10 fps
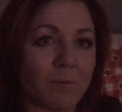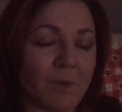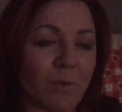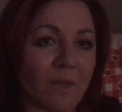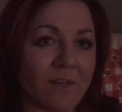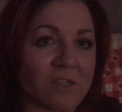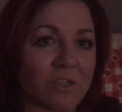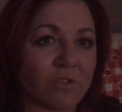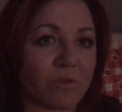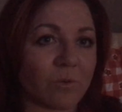being willing to
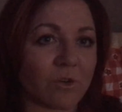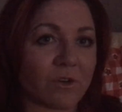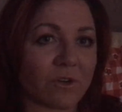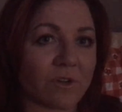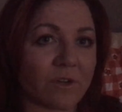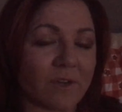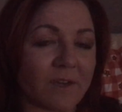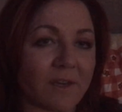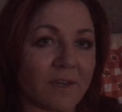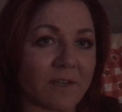do the work
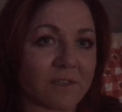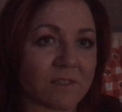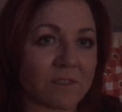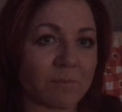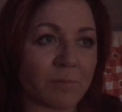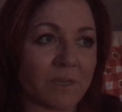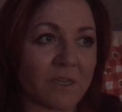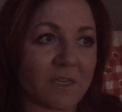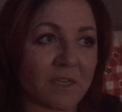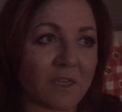and
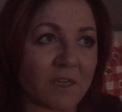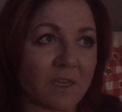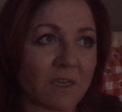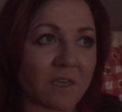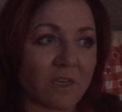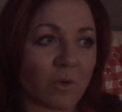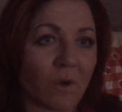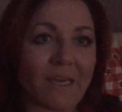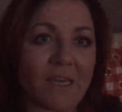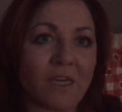being
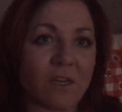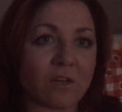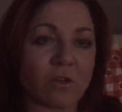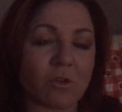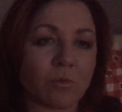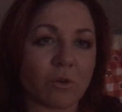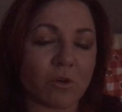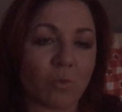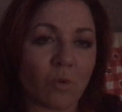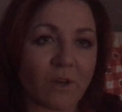quite eager to do the
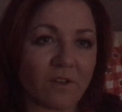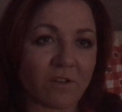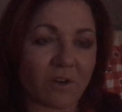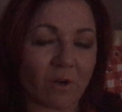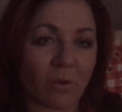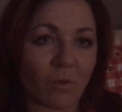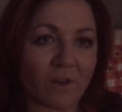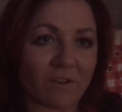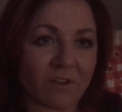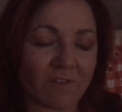work, wanting to grow,
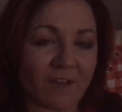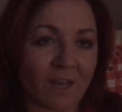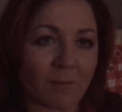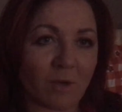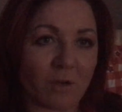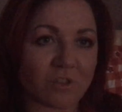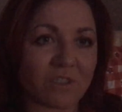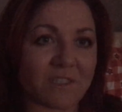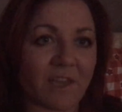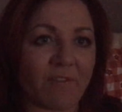wanting to develop, not
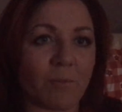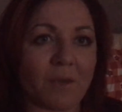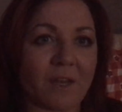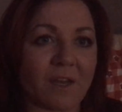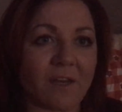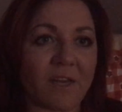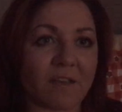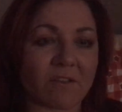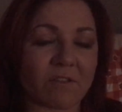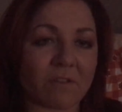just to have a better
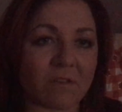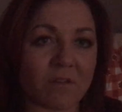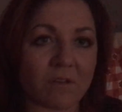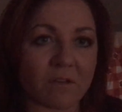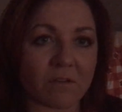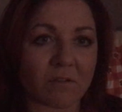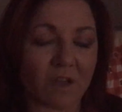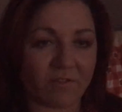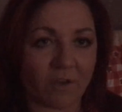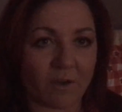next
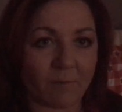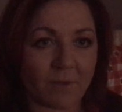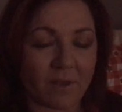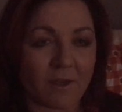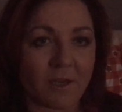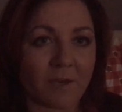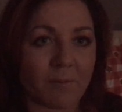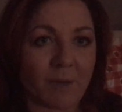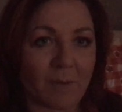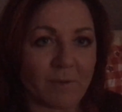lifetime,
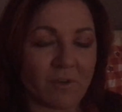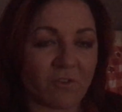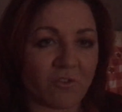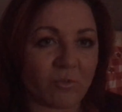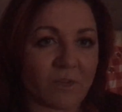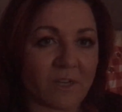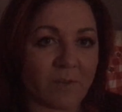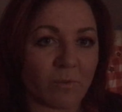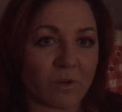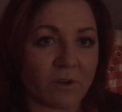but because you
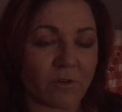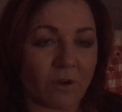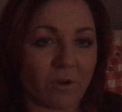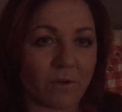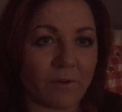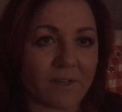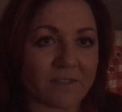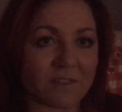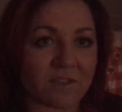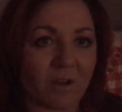really want to grow
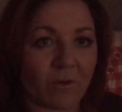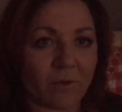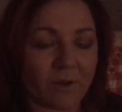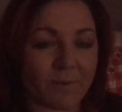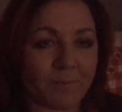as a soul,